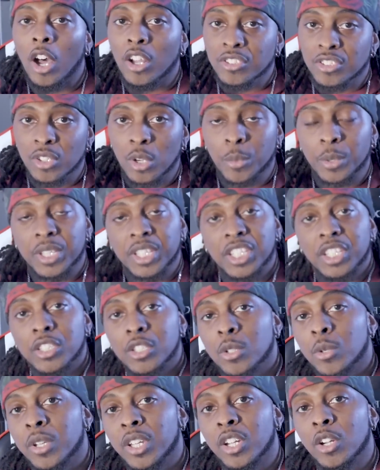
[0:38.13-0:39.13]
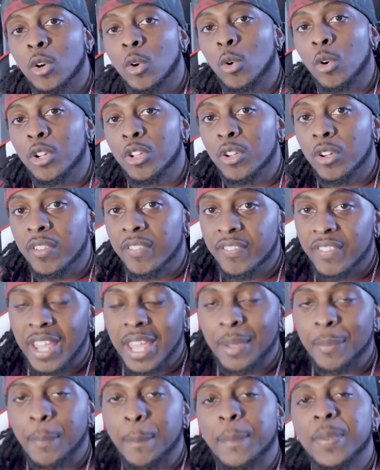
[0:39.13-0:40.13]
Also, whether you're new here or you're a
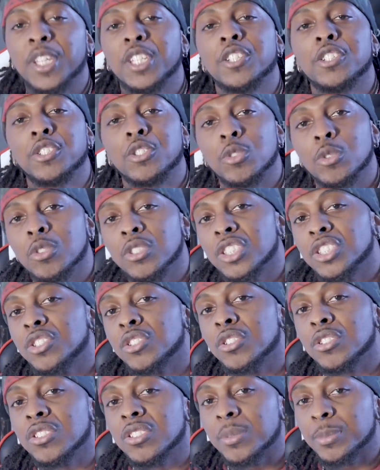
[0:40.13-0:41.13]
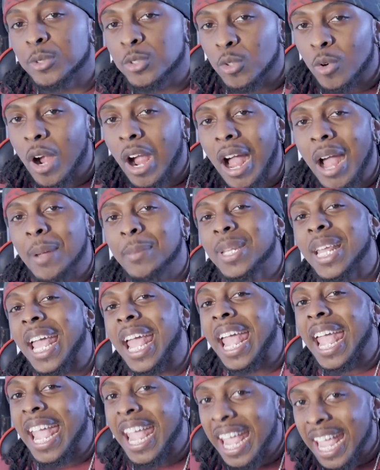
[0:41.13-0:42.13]
vet, be sure that you're subscribed
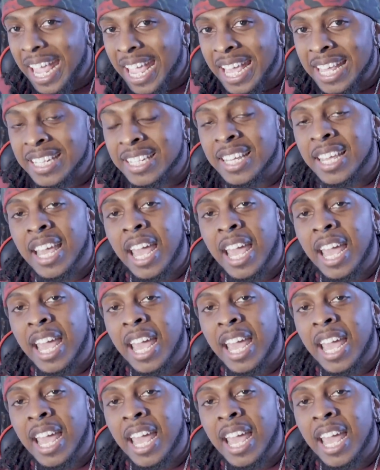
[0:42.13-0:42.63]
and